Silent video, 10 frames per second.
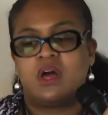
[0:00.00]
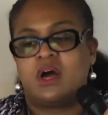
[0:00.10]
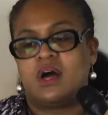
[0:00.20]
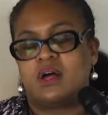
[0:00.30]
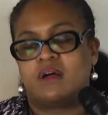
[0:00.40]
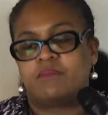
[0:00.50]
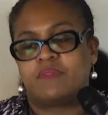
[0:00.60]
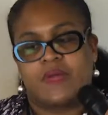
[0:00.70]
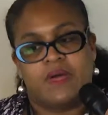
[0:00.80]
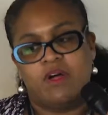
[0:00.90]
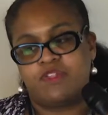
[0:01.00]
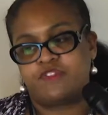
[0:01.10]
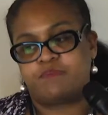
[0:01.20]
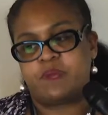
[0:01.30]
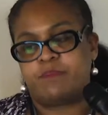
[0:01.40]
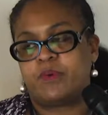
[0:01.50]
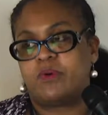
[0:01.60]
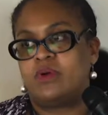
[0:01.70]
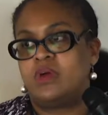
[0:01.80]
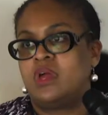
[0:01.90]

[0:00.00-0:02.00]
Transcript: health of people,